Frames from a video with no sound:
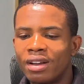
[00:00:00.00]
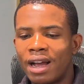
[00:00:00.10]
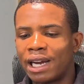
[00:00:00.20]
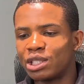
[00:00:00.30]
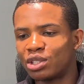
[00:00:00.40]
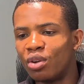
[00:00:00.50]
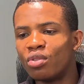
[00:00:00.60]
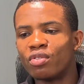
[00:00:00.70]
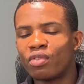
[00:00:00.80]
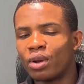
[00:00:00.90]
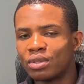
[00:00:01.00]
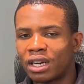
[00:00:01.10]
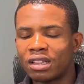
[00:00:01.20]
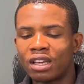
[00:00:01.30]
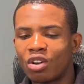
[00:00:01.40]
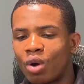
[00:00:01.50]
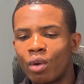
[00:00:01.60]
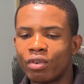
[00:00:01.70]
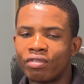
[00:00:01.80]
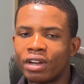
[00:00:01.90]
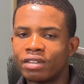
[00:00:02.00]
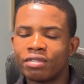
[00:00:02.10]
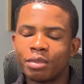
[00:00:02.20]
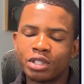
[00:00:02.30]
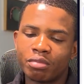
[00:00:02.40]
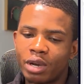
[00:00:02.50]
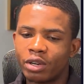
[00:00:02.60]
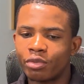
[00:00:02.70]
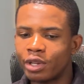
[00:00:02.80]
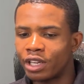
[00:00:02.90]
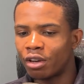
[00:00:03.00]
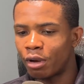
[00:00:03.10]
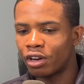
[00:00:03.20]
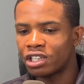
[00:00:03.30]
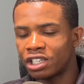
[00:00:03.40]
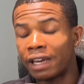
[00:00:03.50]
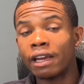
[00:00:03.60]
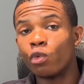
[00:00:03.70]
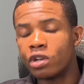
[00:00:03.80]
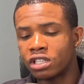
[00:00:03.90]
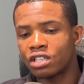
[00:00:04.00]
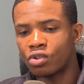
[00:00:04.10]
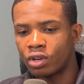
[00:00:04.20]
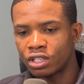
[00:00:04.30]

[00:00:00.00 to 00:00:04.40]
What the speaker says: I just go through funnels that I think, I want to find information, but I don't really care about that shit. Anyways, let's go.